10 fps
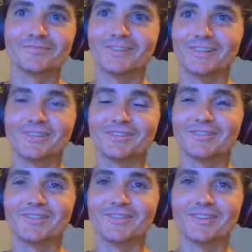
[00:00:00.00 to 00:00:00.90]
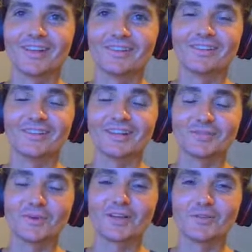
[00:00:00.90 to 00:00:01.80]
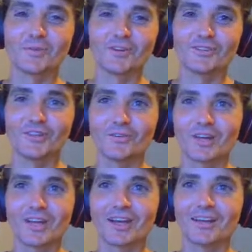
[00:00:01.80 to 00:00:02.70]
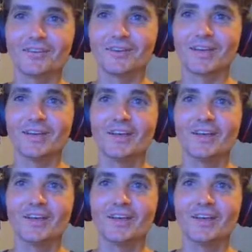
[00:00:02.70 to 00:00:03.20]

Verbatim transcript: It's that's that's probably the worst joke I got. Okay.